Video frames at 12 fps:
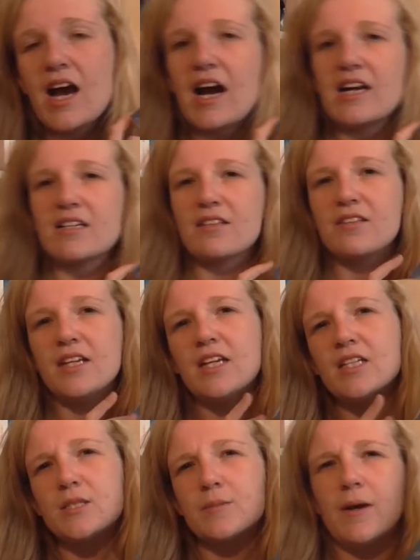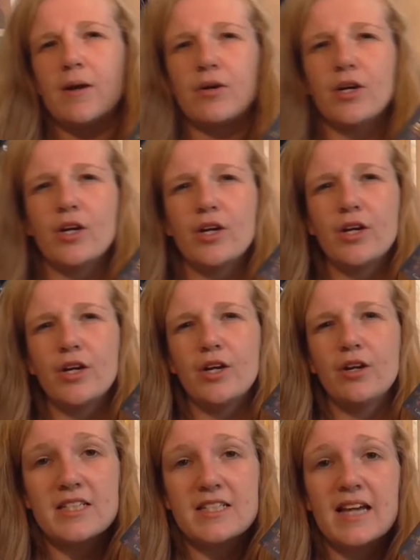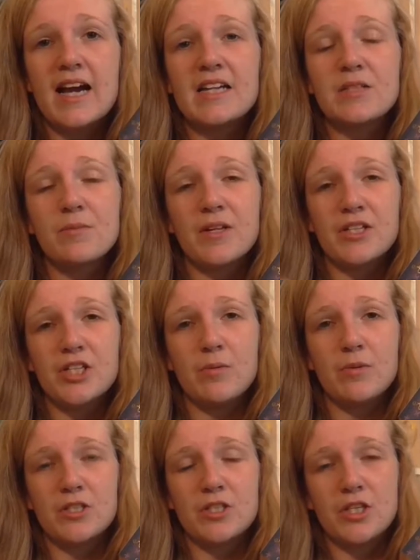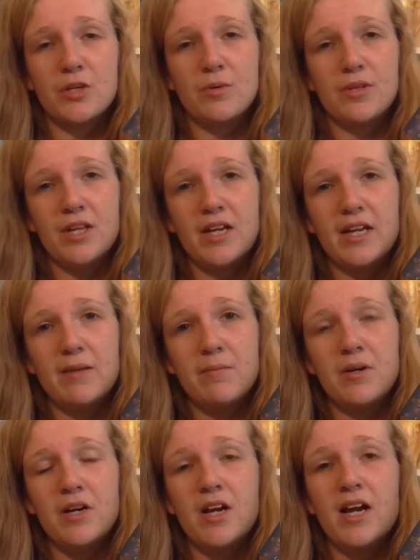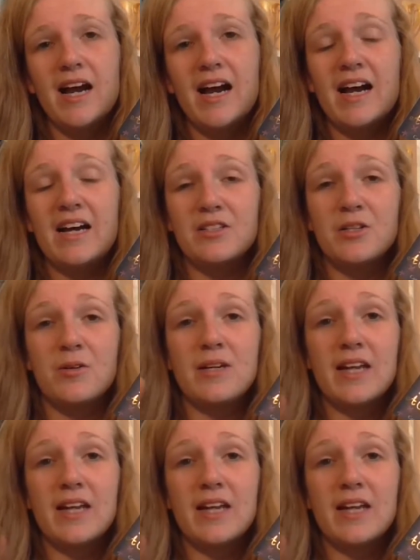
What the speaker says: And I think it's about her deciding whether she wants to go with him and go